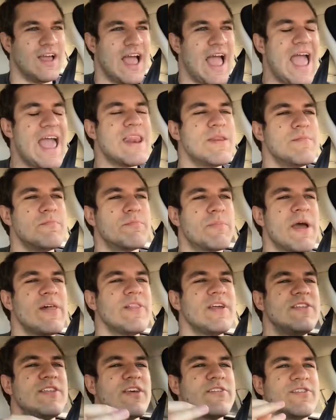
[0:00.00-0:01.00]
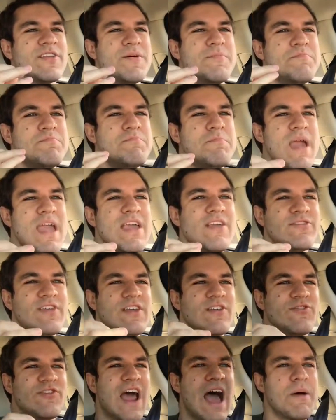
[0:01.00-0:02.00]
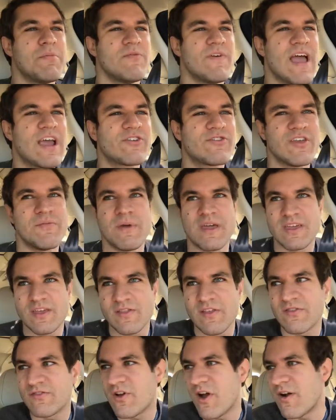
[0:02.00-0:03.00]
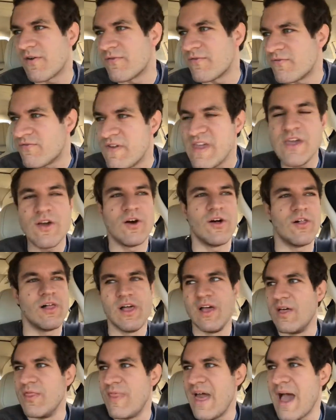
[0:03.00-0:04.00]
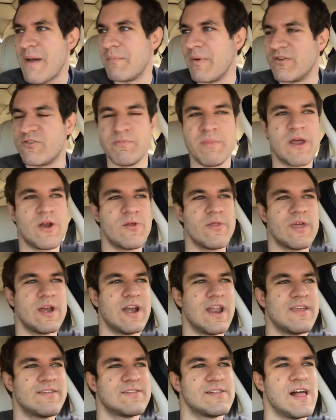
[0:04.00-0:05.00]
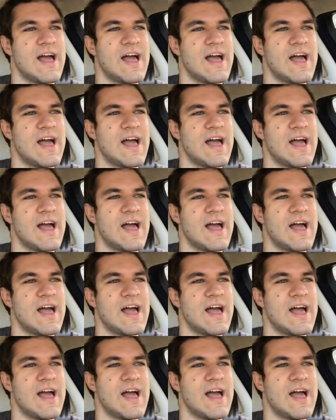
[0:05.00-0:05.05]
And Bentley does an amazing job of actually making this car feel that much better than an S